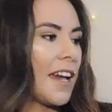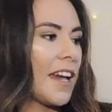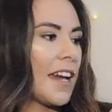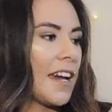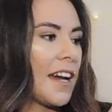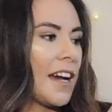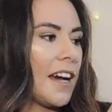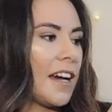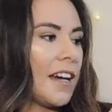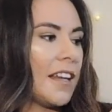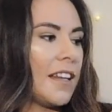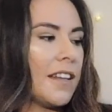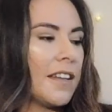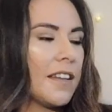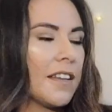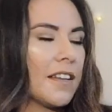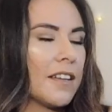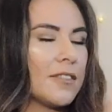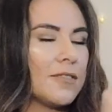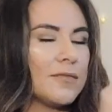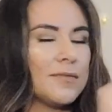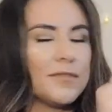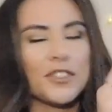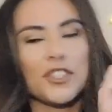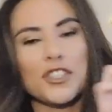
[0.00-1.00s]
And
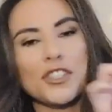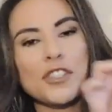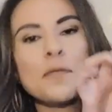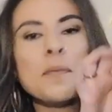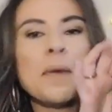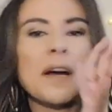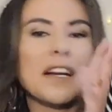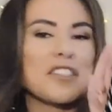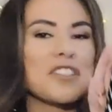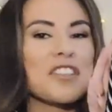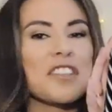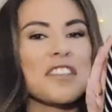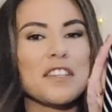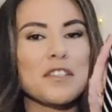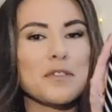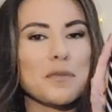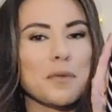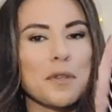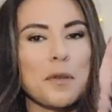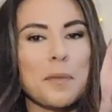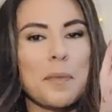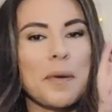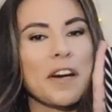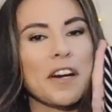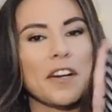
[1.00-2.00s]
just imagine this
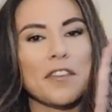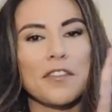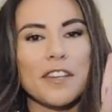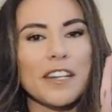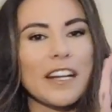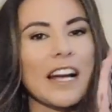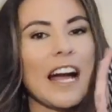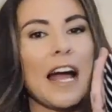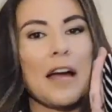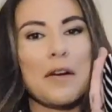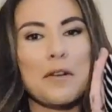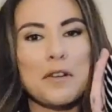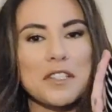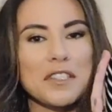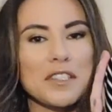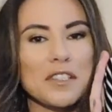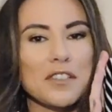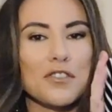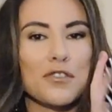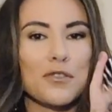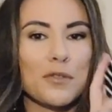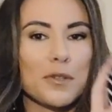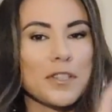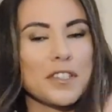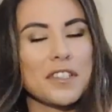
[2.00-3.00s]
with a pair of like high-waisted
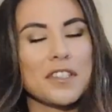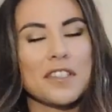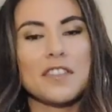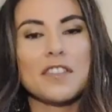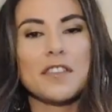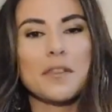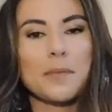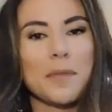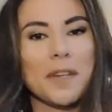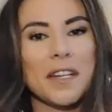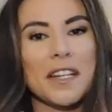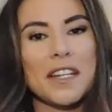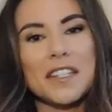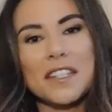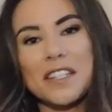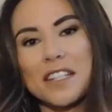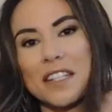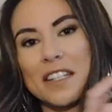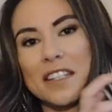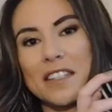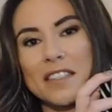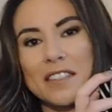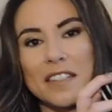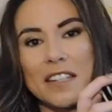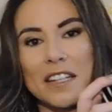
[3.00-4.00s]
shorts and some like
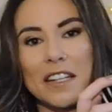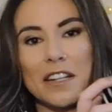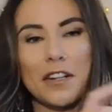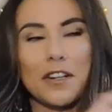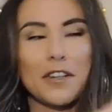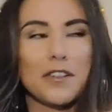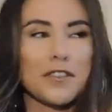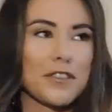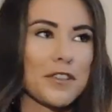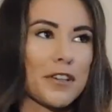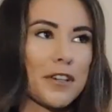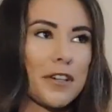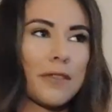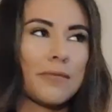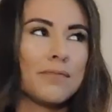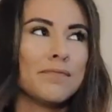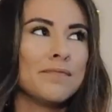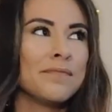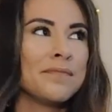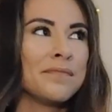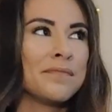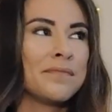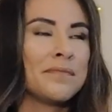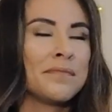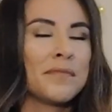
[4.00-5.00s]
Adidas sneakers or
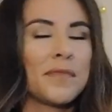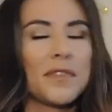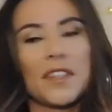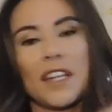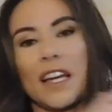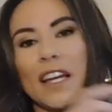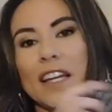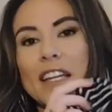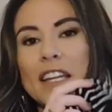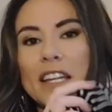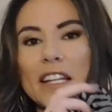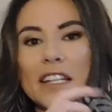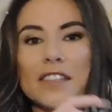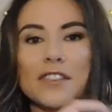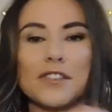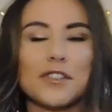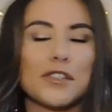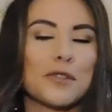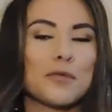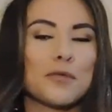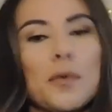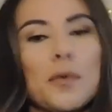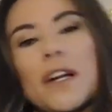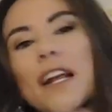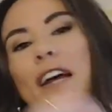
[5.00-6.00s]
Nikes
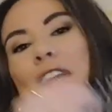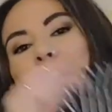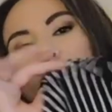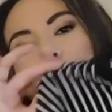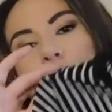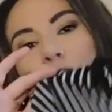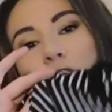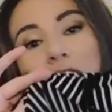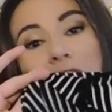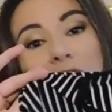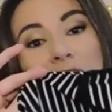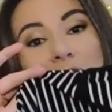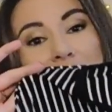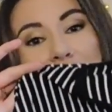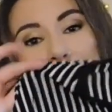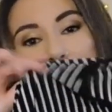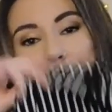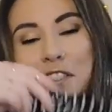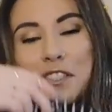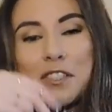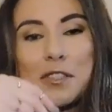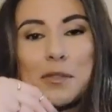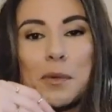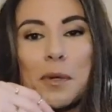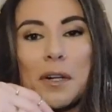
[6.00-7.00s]
whatever
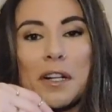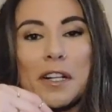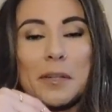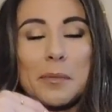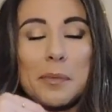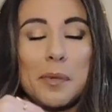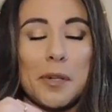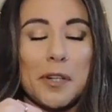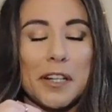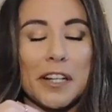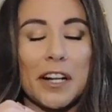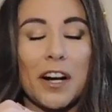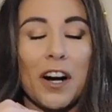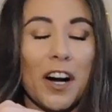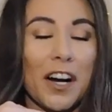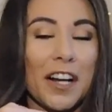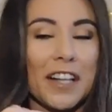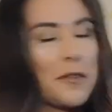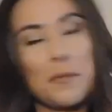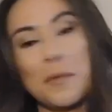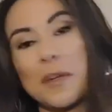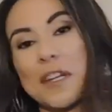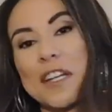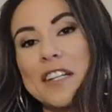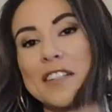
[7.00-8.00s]
sneakers you want to put on,
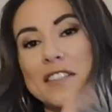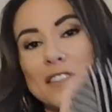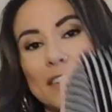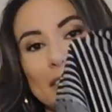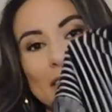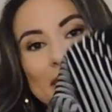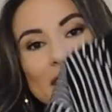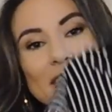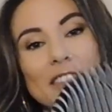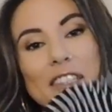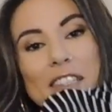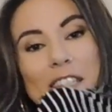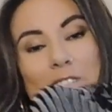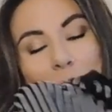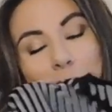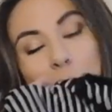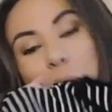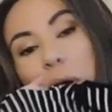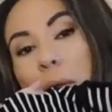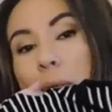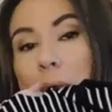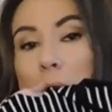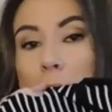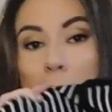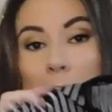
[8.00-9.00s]
because honestly that's
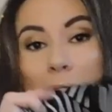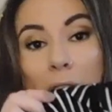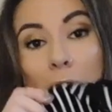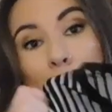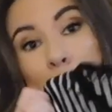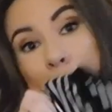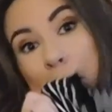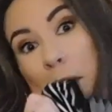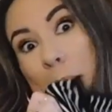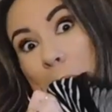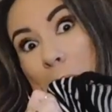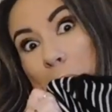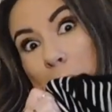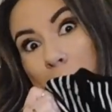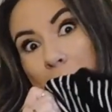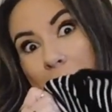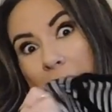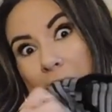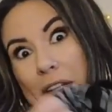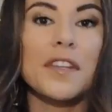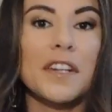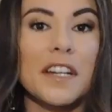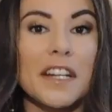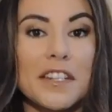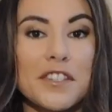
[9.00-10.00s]
probably what I'm going to be
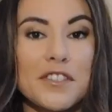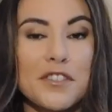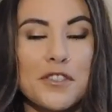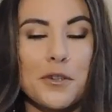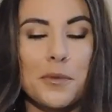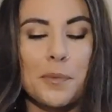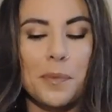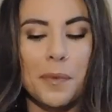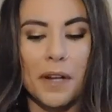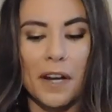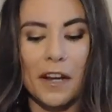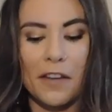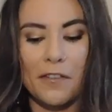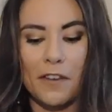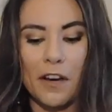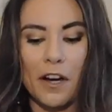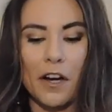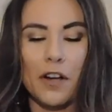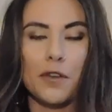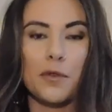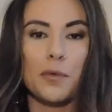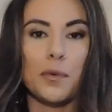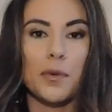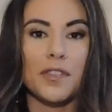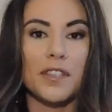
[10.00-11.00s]
wearing. The next dupe that I
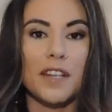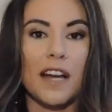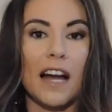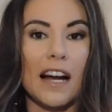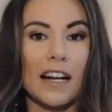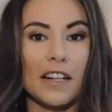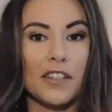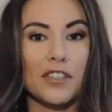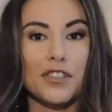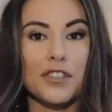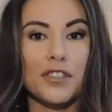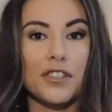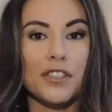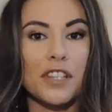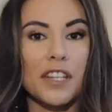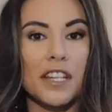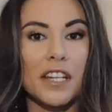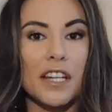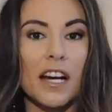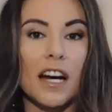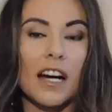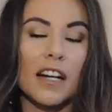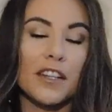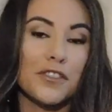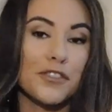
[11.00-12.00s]
found was
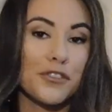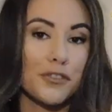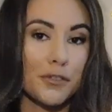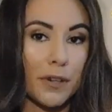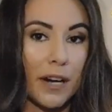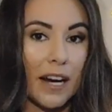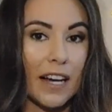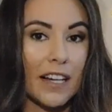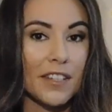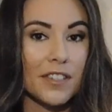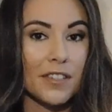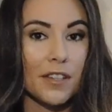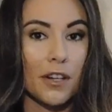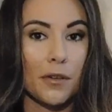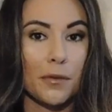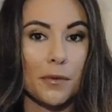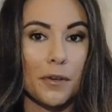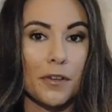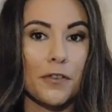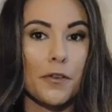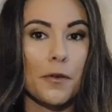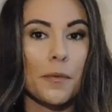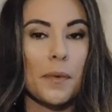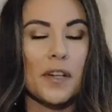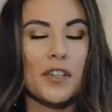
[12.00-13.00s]
actually a dress on
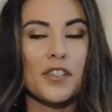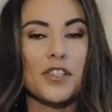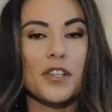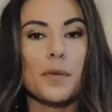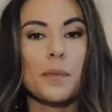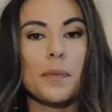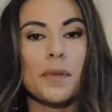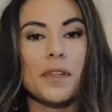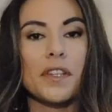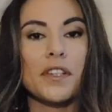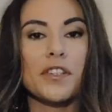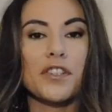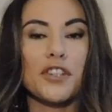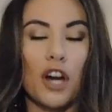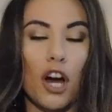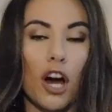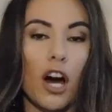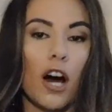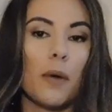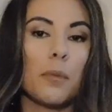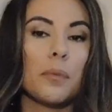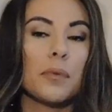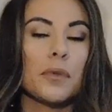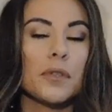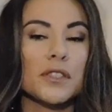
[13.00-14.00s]
Reformation, but the
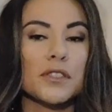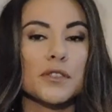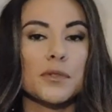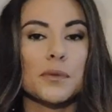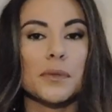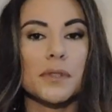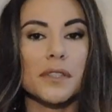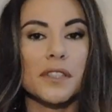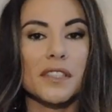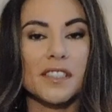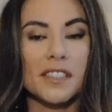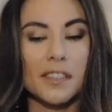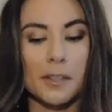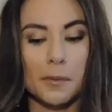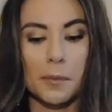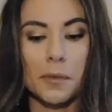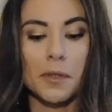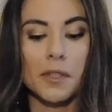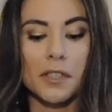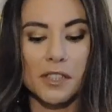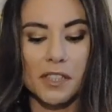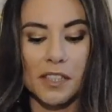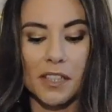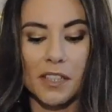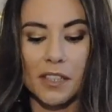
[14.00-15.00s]
top looked really
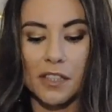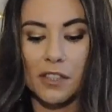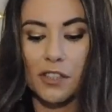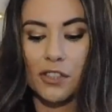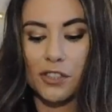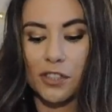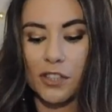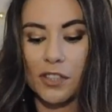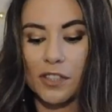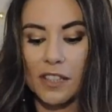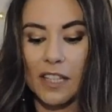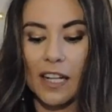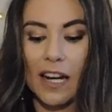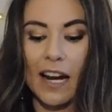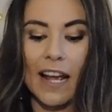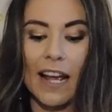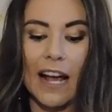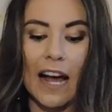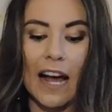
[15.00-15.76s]
similar to this shirt that I